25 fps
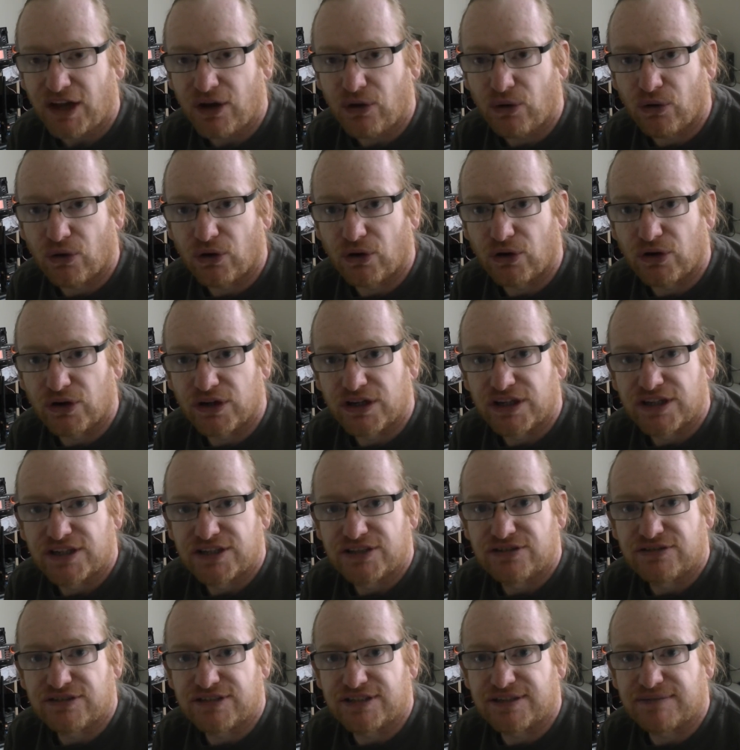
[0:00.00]
or
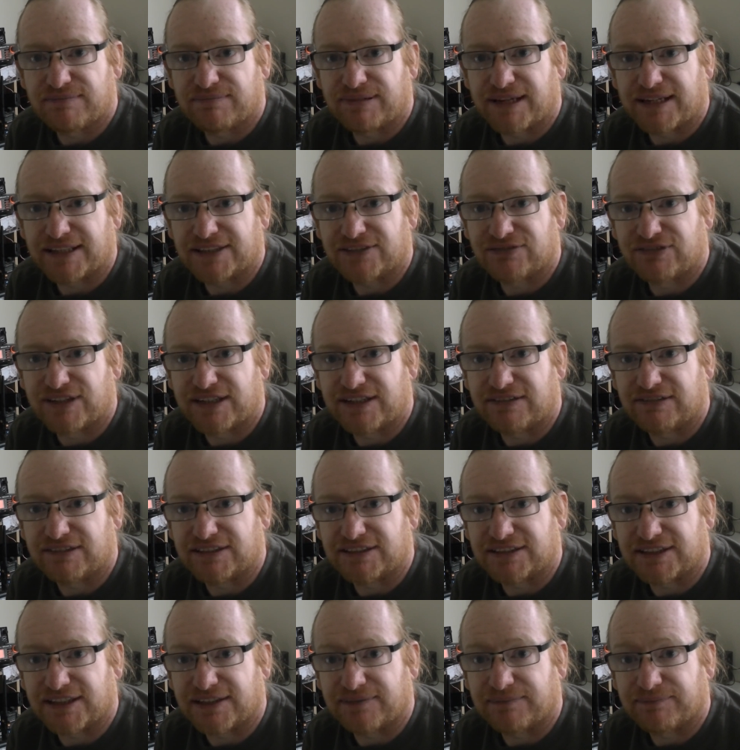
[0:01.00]
to a simplex
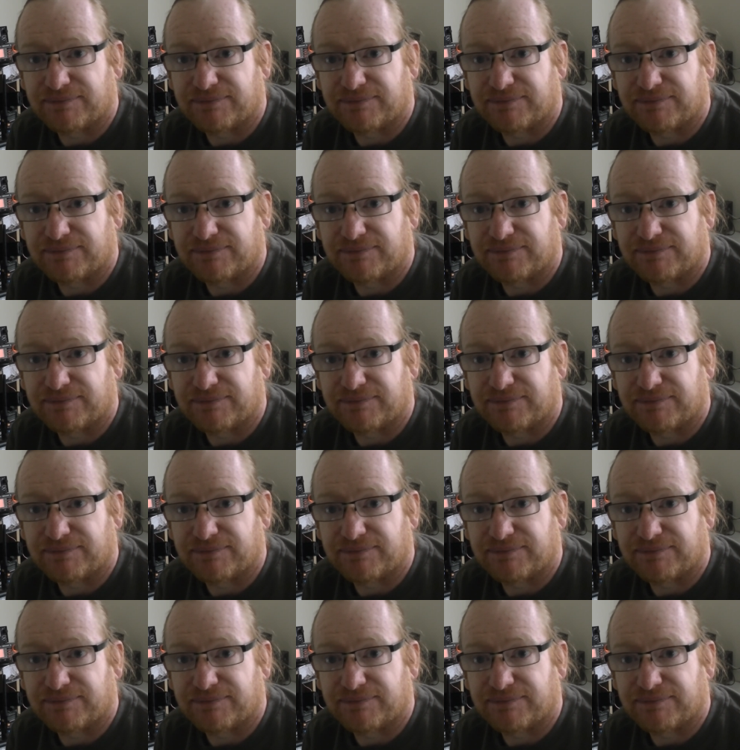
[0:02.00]
frequency,